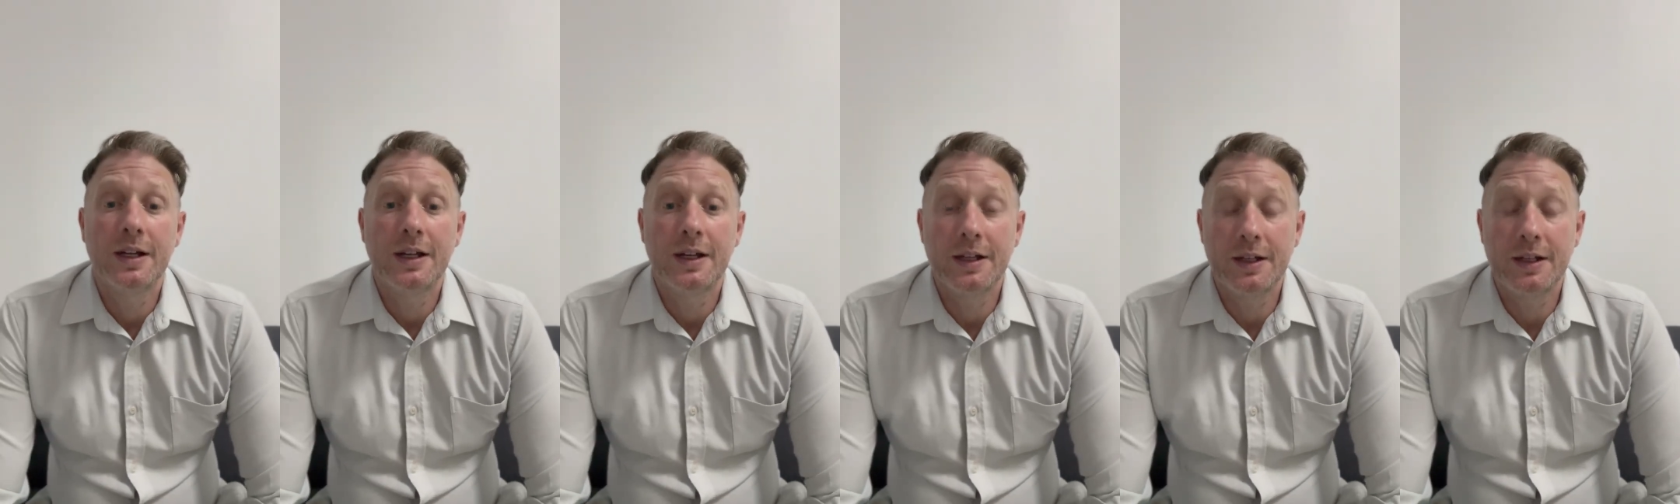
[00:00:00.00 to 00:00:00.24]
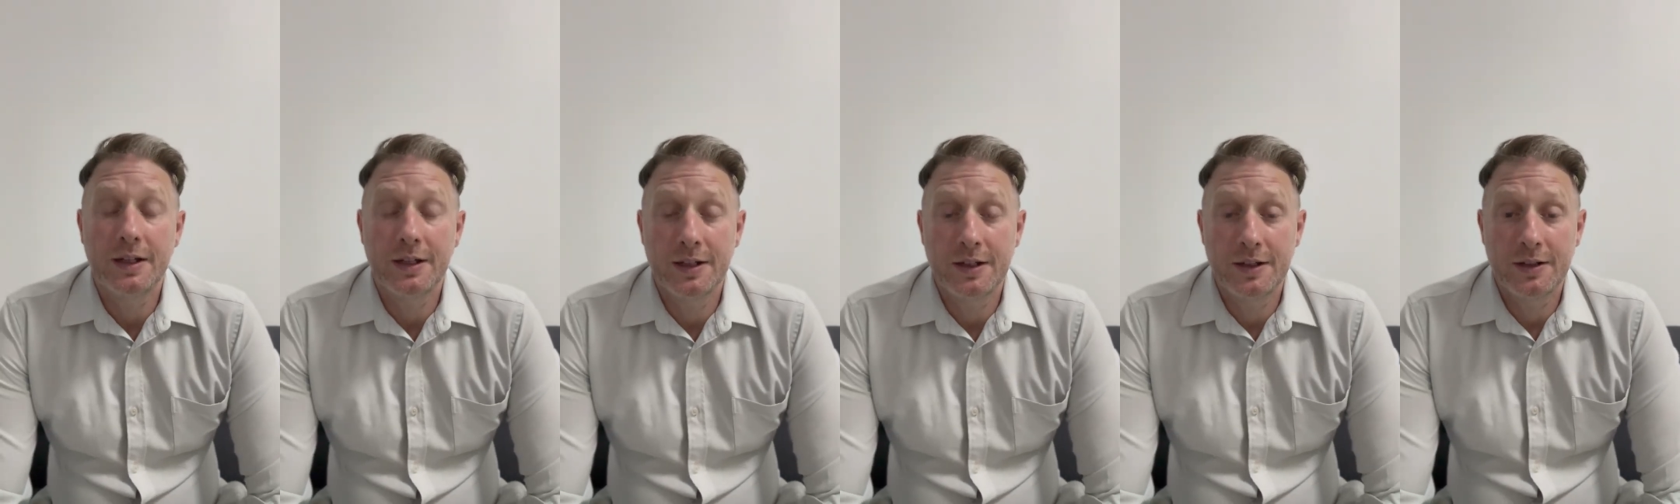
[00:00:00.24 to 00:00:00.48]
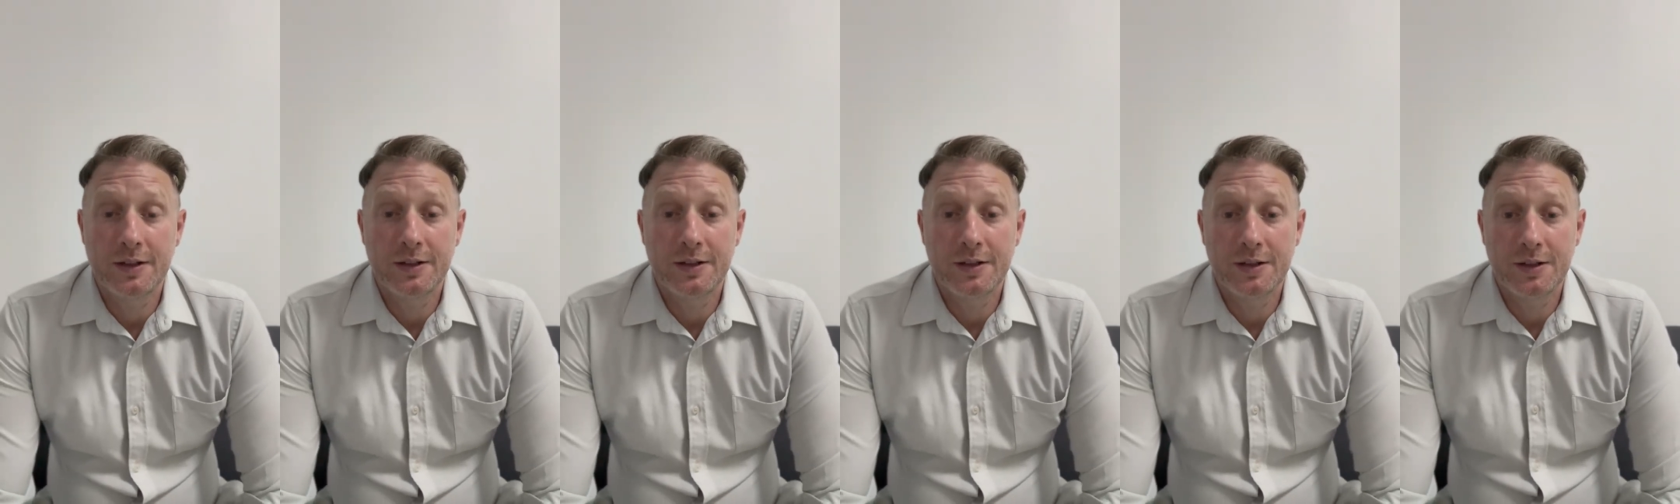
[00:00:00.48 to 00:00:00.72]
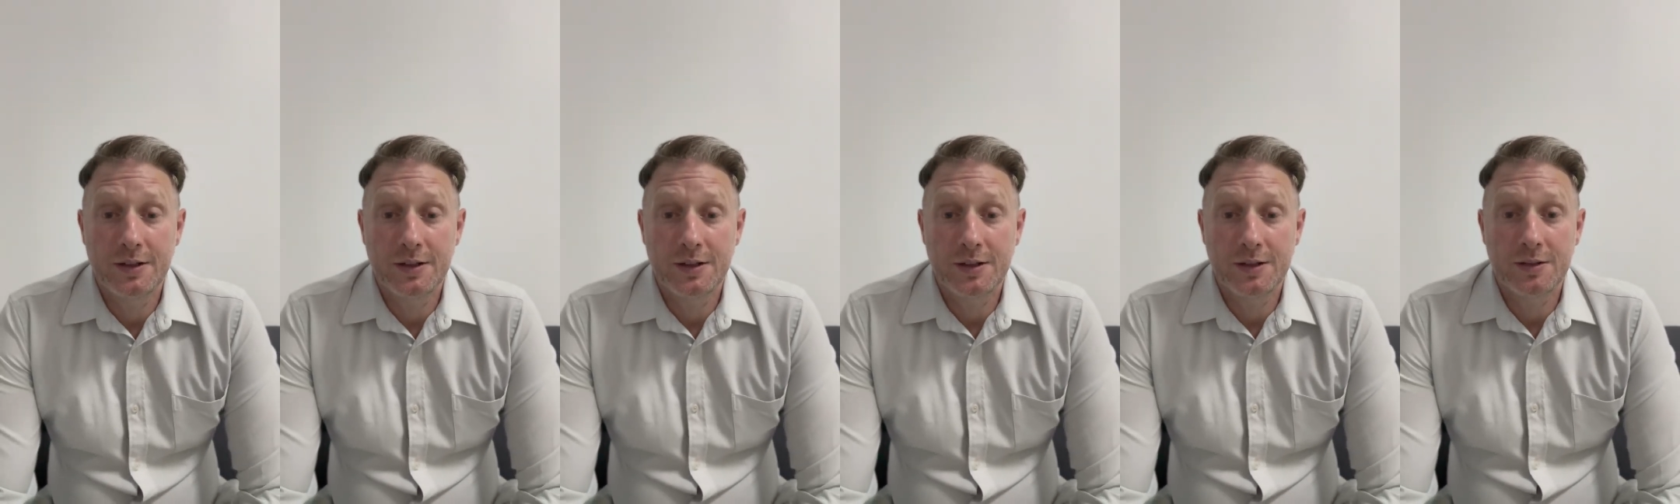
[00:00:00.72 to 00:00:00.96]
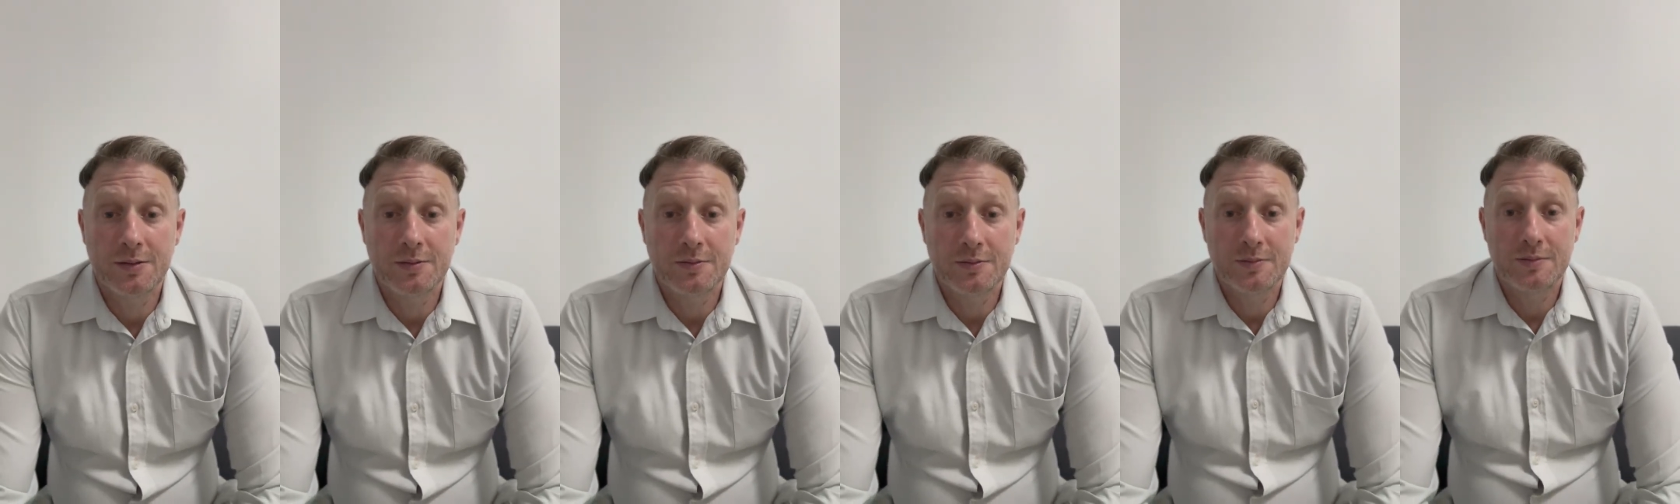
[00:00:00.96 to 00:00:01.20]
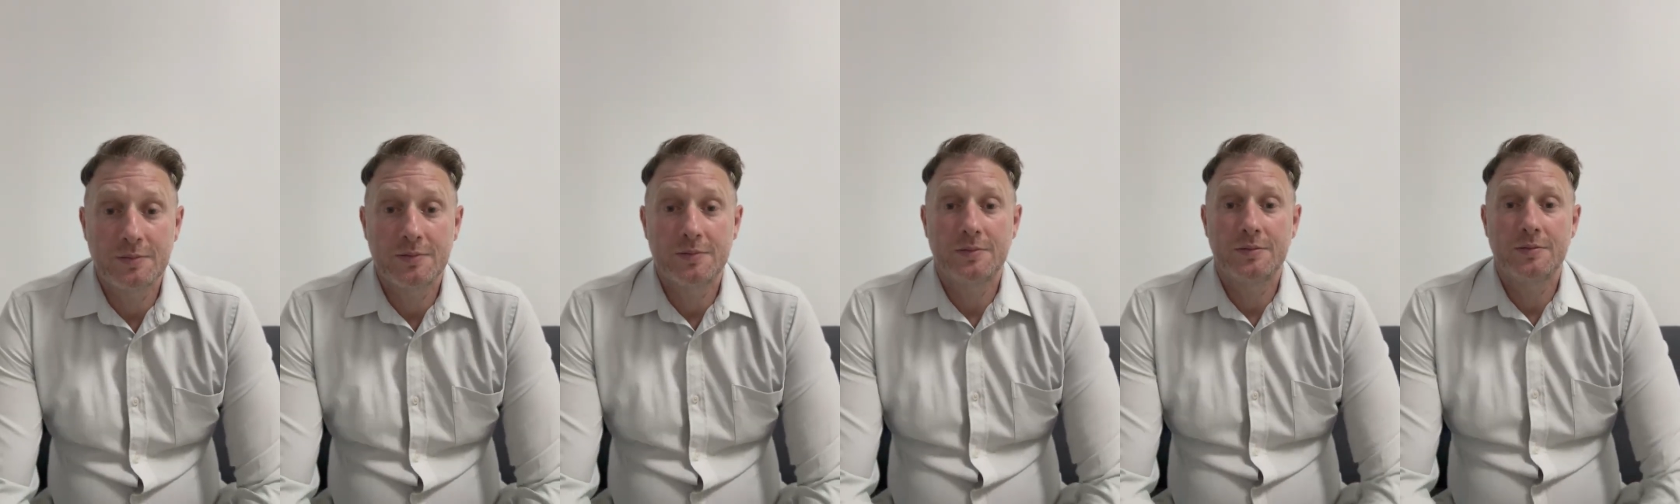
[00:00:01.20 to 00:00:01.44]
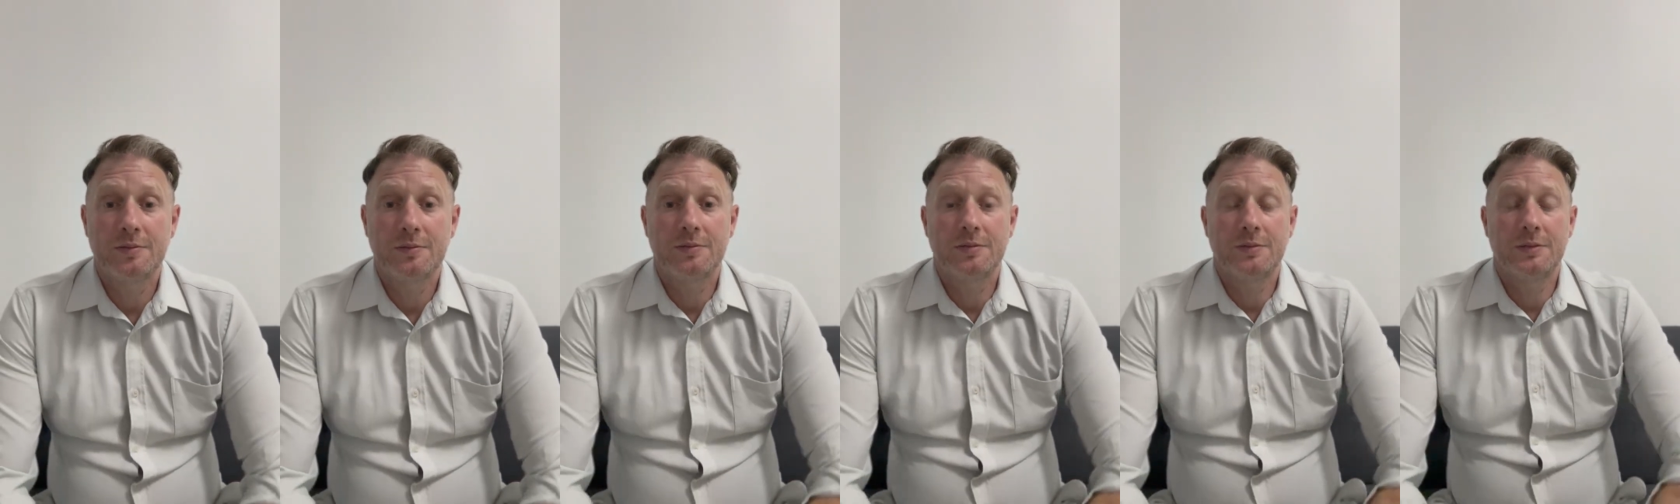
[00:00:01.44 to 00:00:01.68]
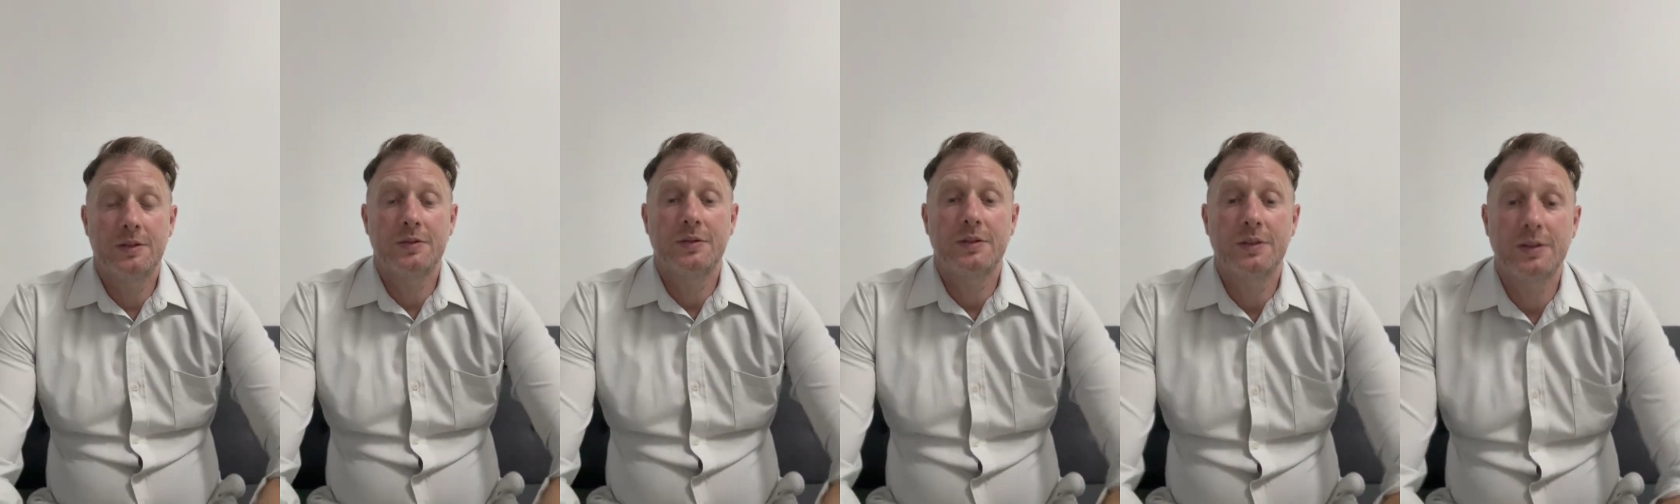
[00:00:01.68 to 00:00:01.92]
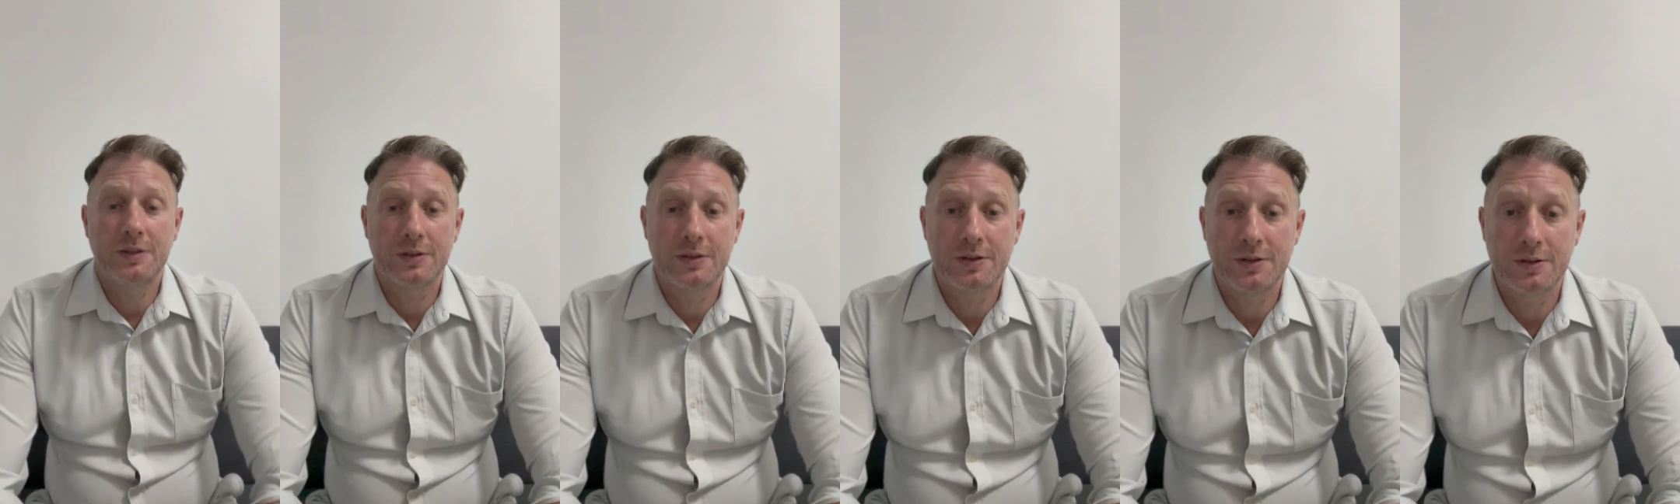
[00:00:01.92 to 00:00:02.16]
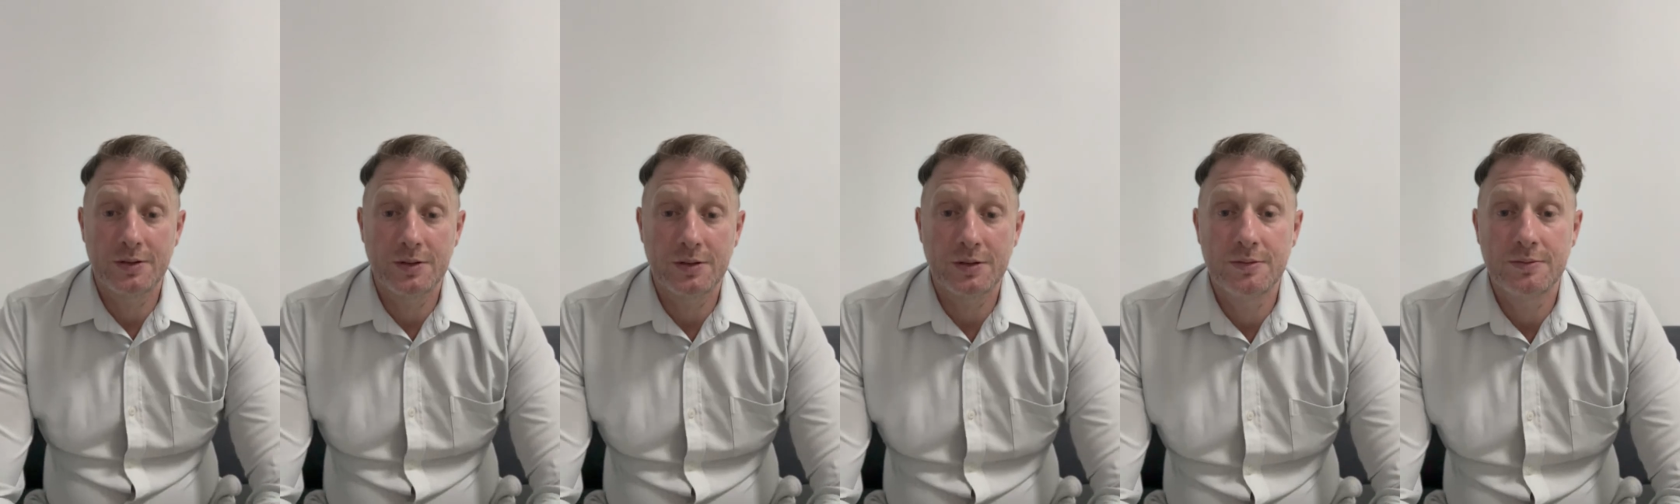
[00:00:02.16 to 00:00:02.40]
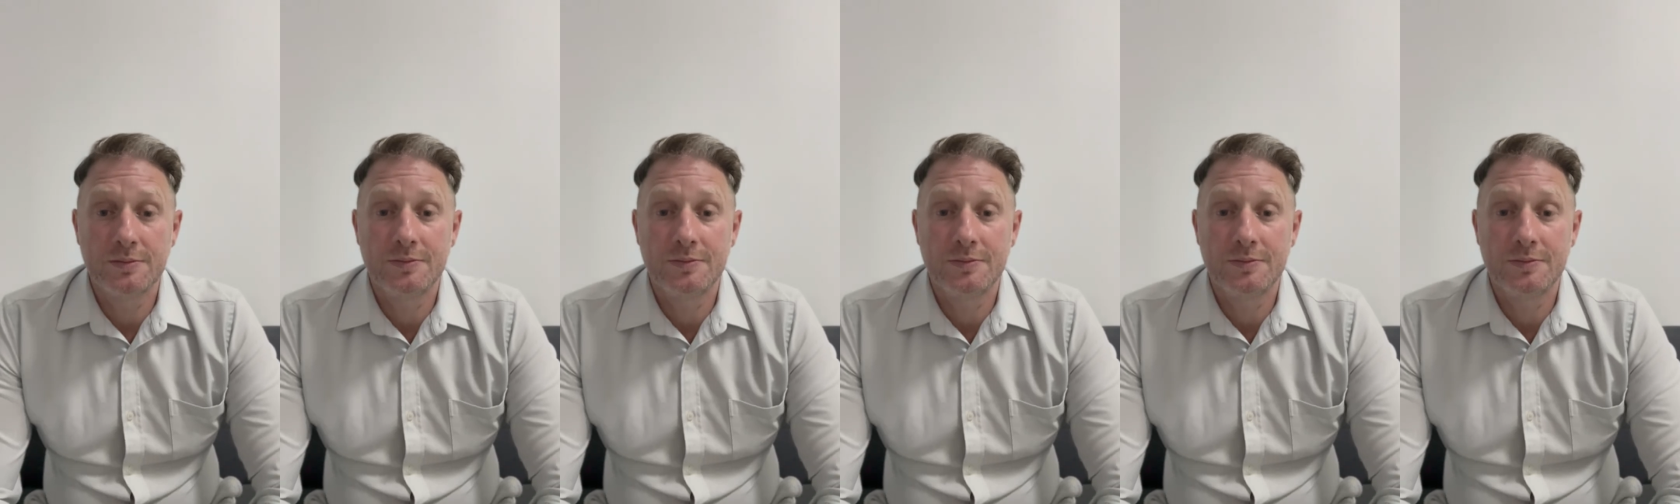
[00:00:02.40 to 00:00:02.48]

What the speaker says: And my father said, no,